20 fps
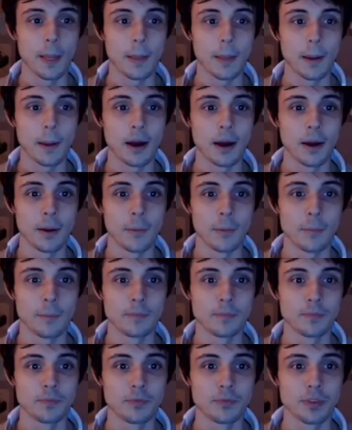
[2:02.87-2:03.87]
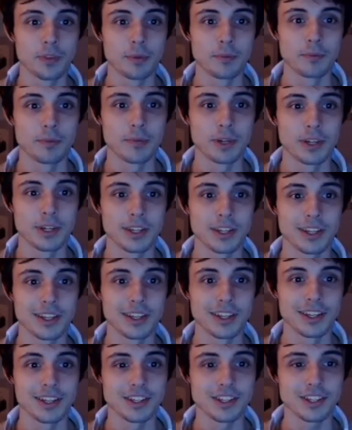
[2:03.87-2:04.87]
But
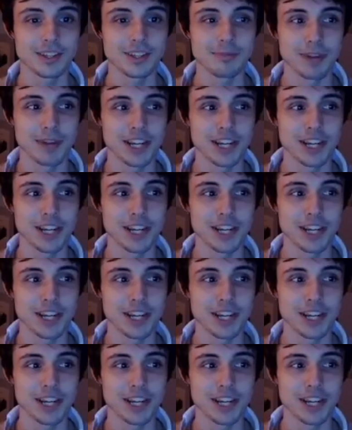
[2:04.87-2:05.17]
just in my